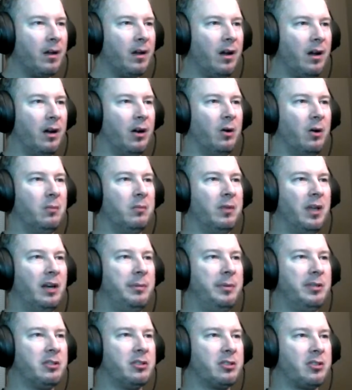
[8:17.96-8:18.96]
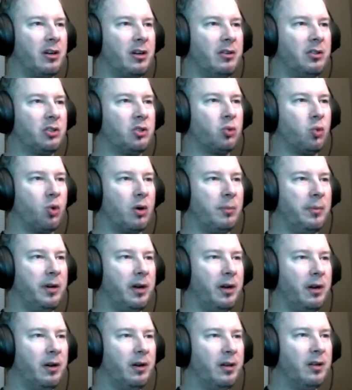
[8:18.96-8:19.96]
Uh-oh, enemies are starting to swarm
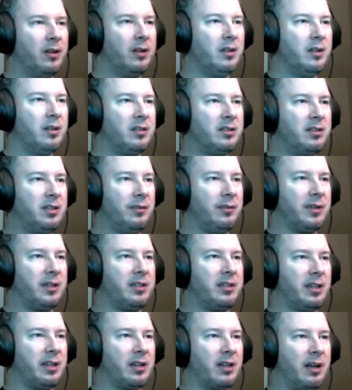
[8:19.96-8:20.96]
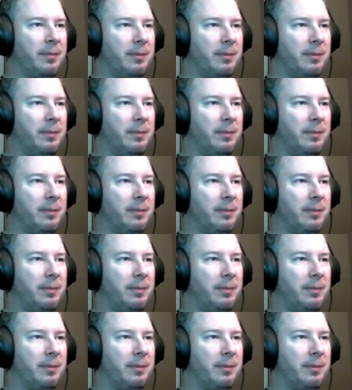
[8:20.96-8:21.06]
here. Let's see if we can take a